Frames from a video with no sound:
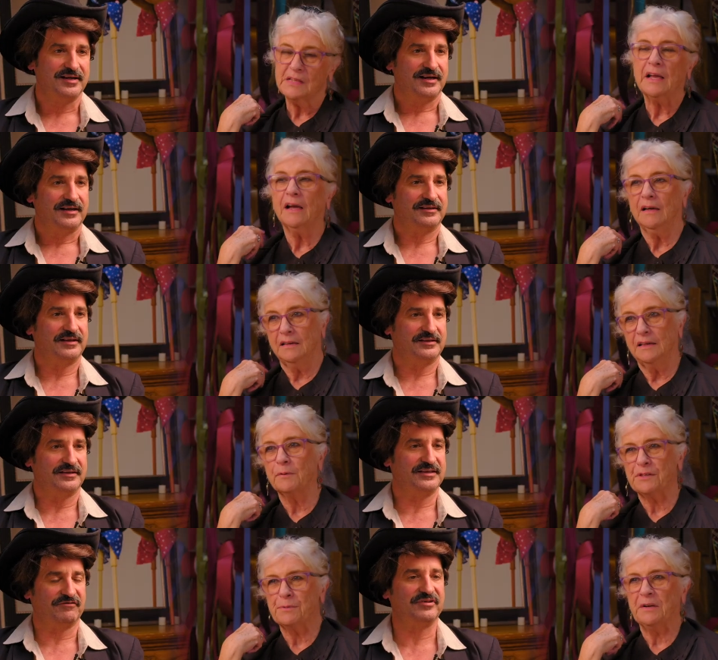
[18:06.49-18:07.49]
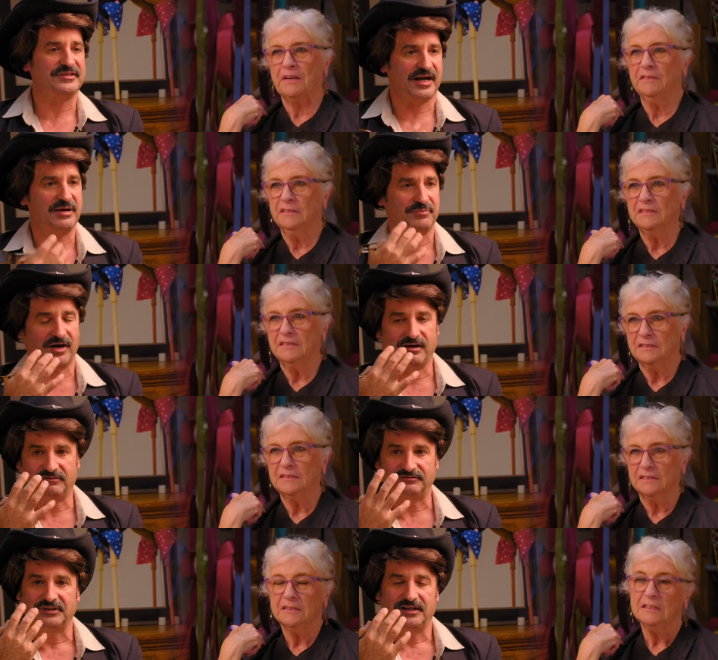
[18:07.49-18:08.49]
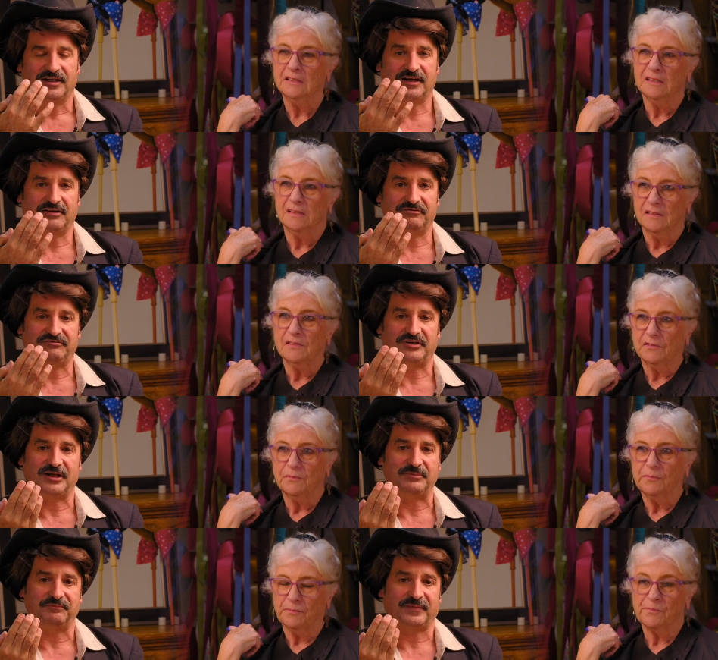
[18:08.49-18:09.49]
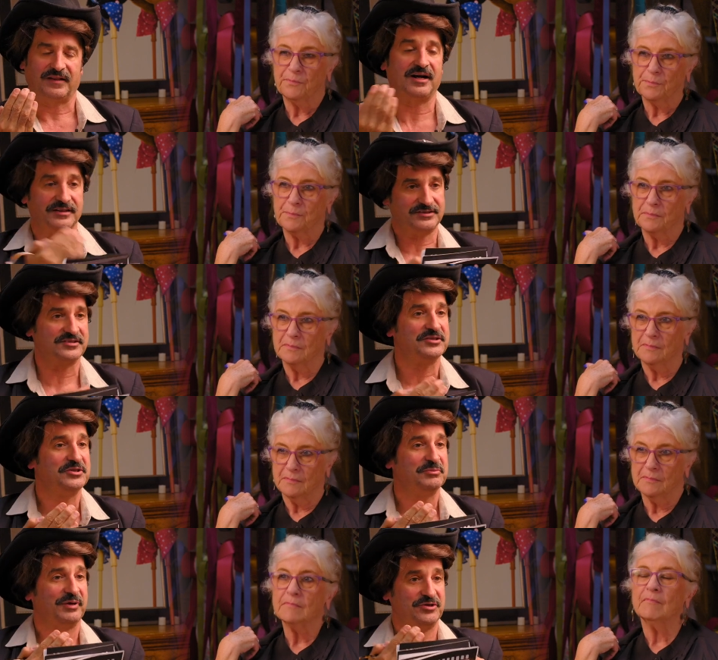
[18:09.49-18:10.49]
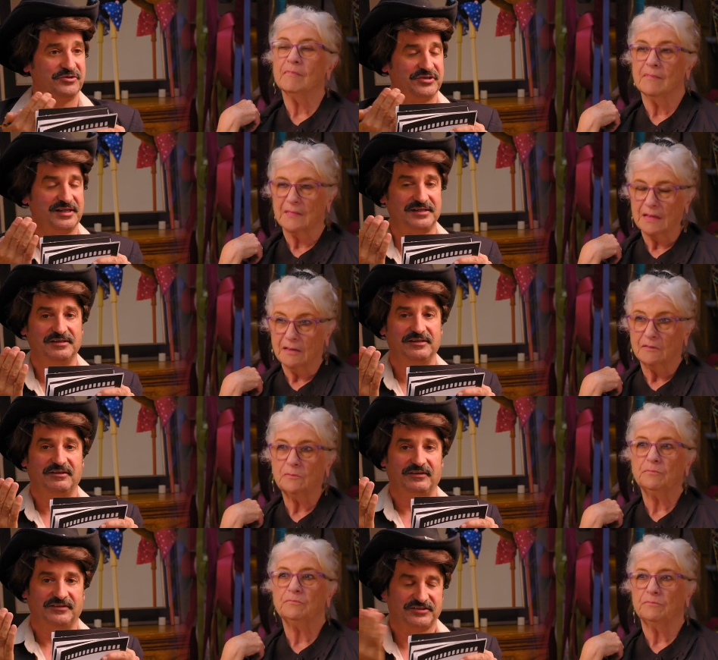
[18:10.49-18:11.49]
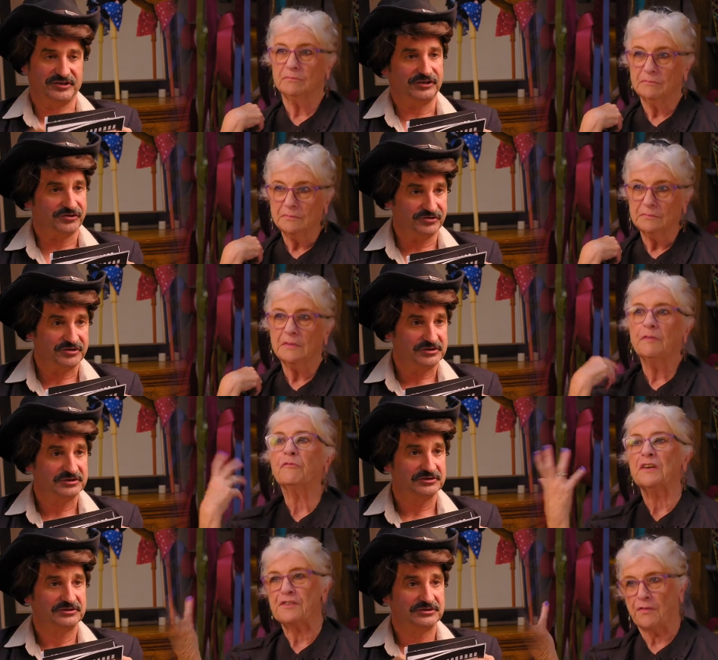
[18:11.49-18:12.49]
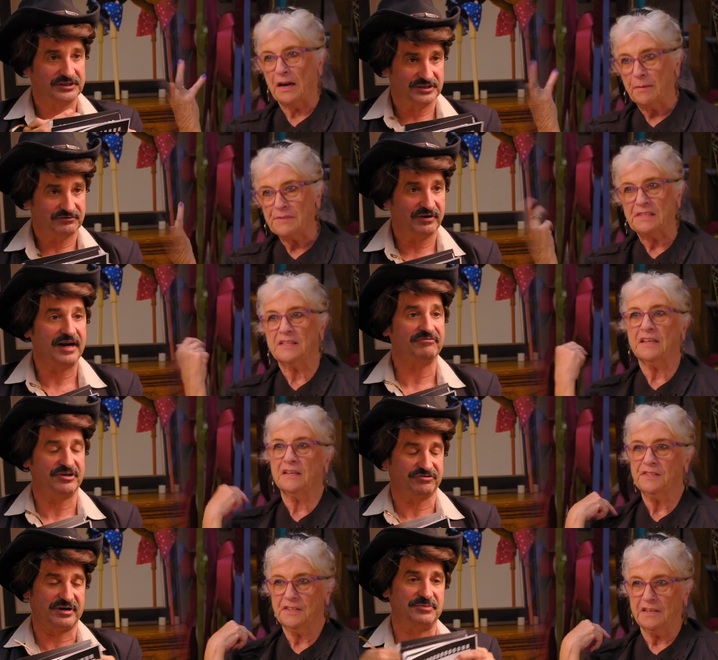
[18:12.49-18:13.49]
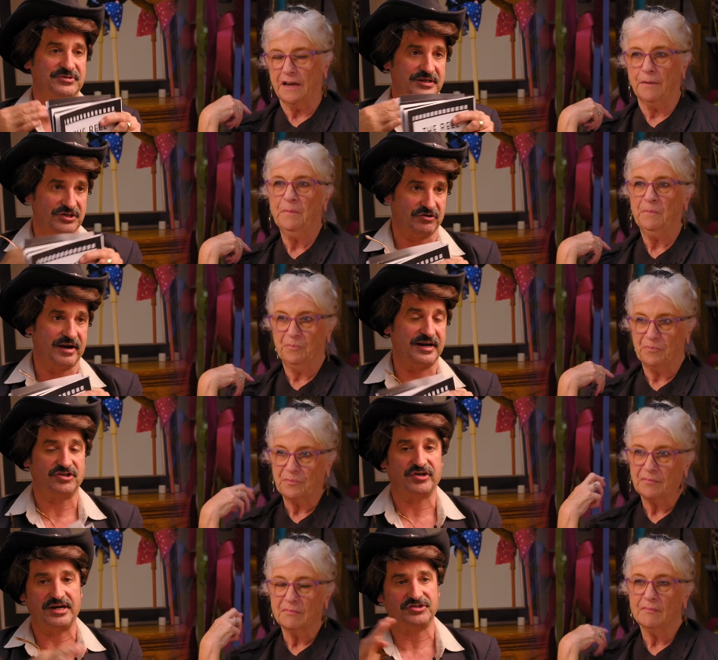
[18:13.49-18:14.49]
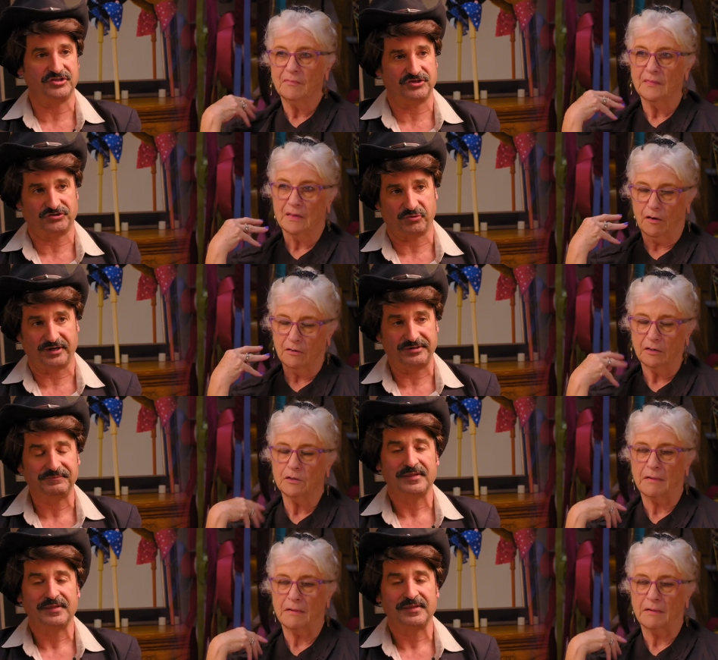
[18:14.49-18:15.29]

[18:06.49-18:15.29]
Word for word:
Speaker 1: yeah, the, the different type of of um, cuts by using stills. And freeze frames. To, right, and, and freeze frames yeah. integrate a change in the story.